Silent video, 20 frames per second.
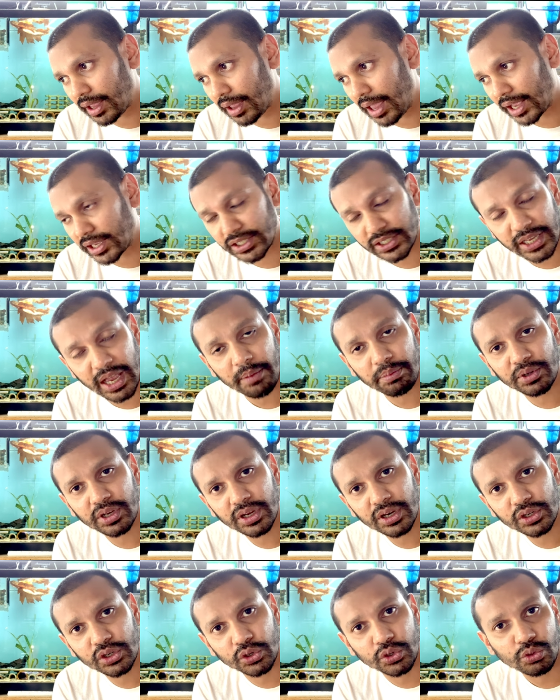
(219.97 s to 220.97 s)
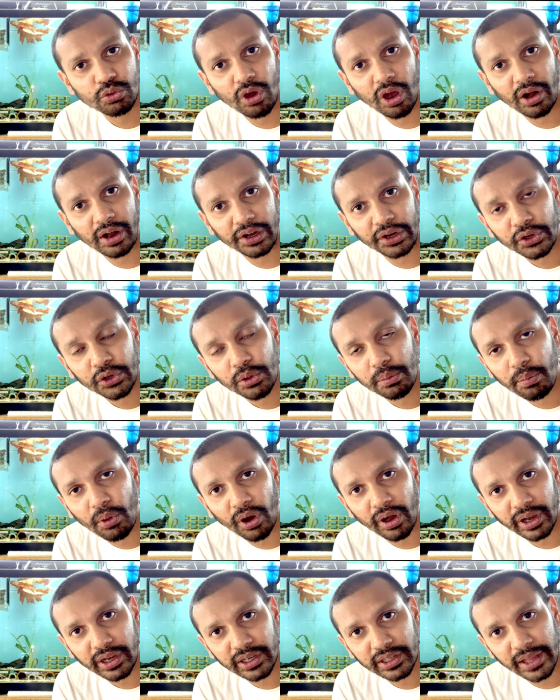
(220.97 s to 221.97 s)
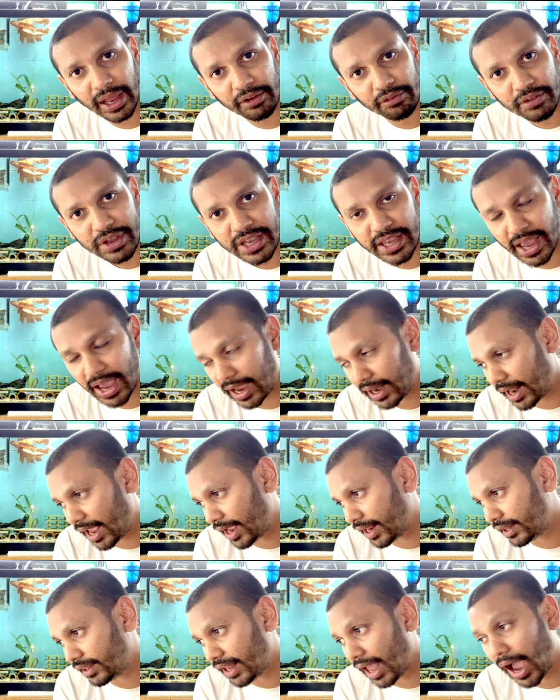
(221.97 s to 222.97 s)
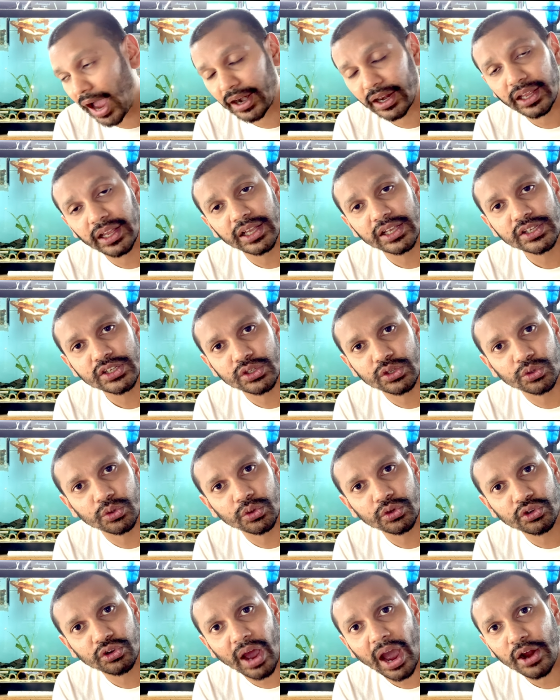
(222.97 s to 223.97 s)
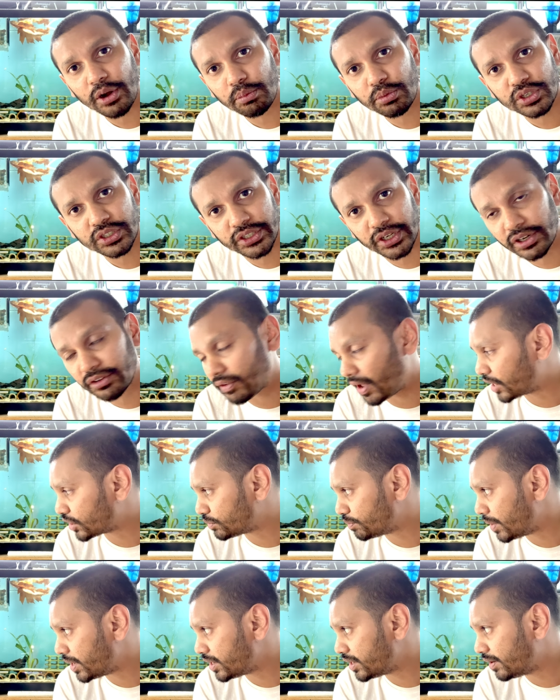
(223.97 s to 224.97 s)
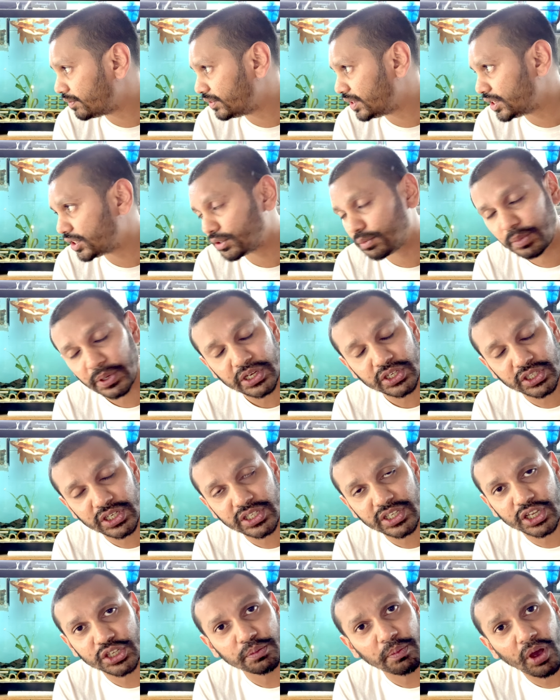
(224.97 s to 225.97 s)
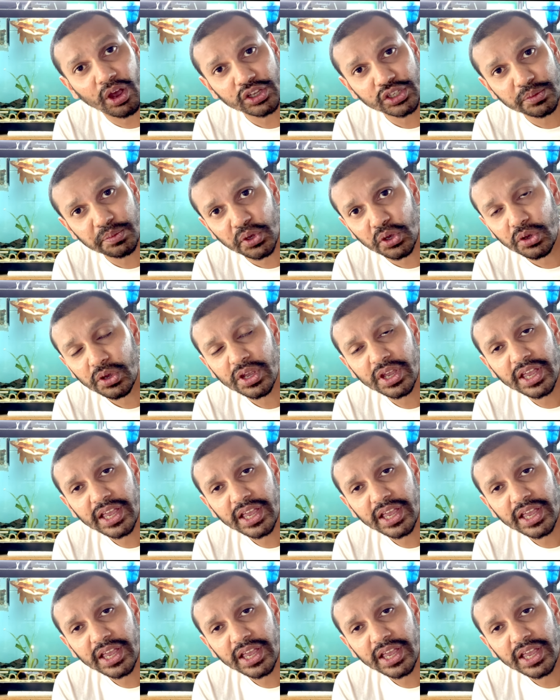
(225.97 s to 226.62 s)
except to do our little part that we can, and that is to try to preserve as many of these species as possible